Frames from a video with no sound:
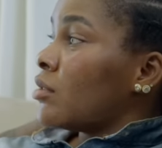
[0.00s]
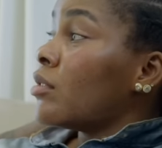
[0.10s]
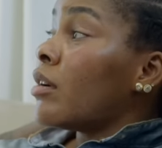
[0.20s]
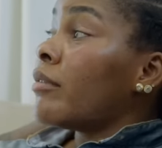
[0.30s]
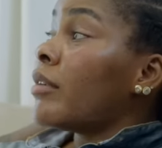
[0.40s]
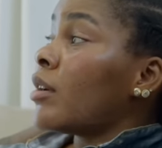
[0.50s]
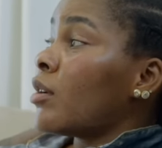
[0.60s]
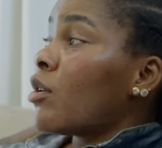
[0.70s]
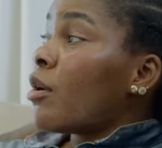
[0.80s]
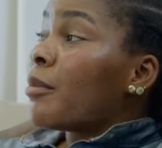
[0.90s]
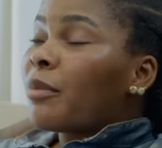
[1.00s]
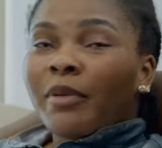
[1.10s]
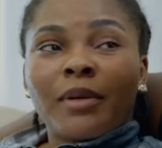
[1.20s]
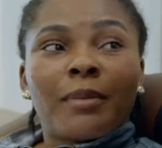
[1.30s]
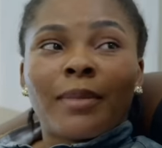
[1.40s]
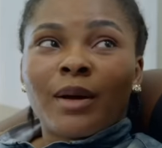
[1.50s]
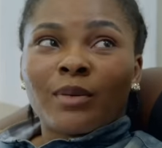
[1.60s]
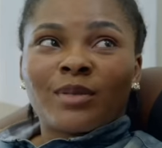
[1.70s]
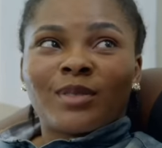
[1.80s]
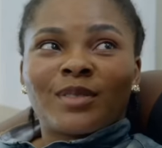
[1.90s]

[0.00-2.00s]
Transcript: Two of them come bring them out.